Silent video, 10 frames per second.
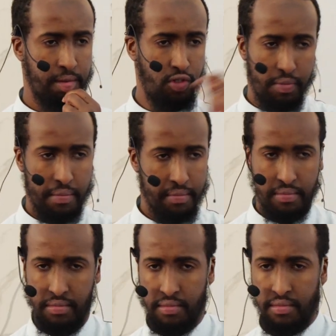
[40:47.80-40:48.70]
Strip them
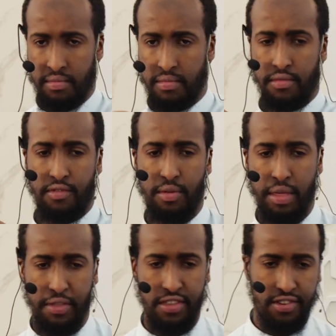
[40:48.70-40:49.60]

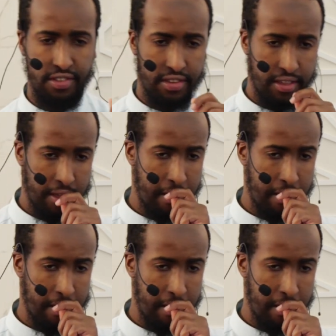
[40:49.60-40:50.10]
from their positions.